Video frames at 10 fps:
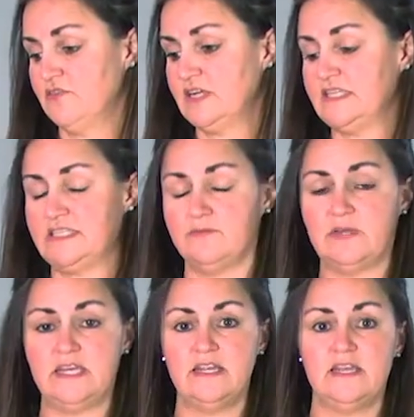for easy
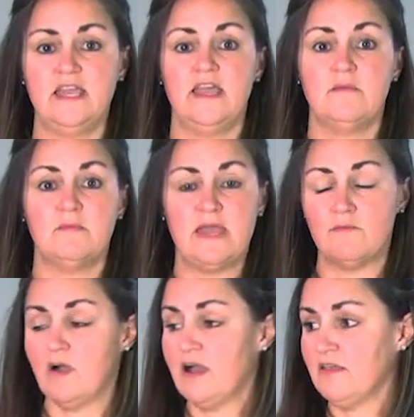weed.
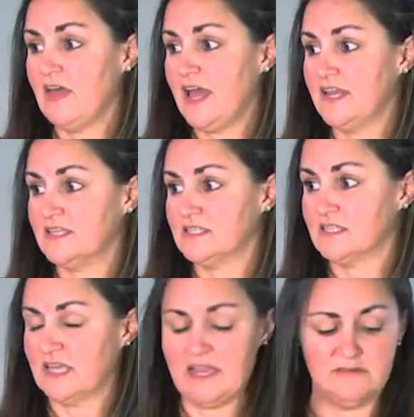And while that
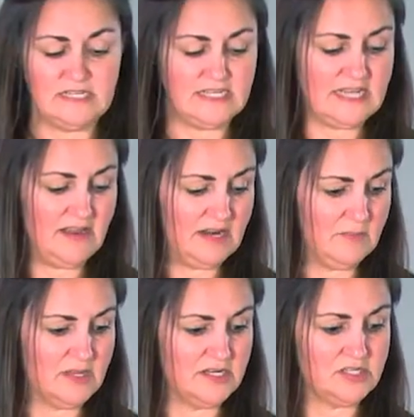is counting down,
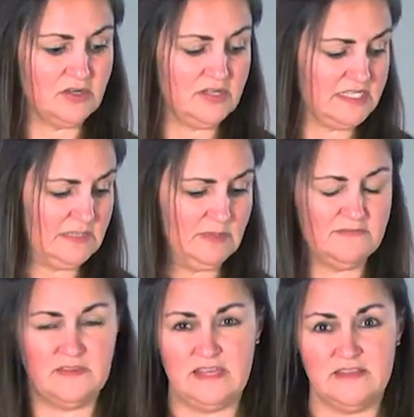I'm going to show you some
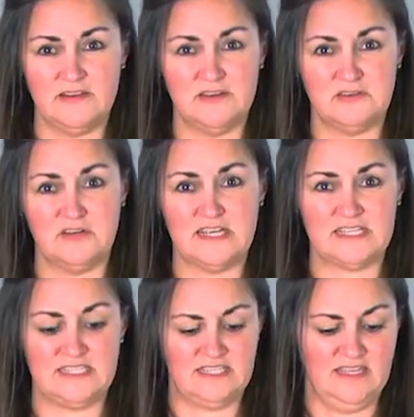of the other
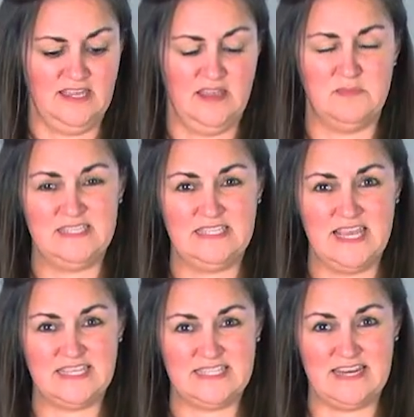tricks and
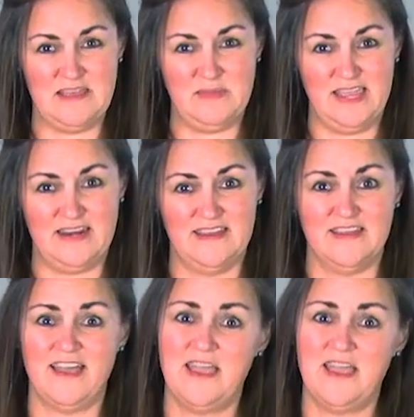mistakes that I made.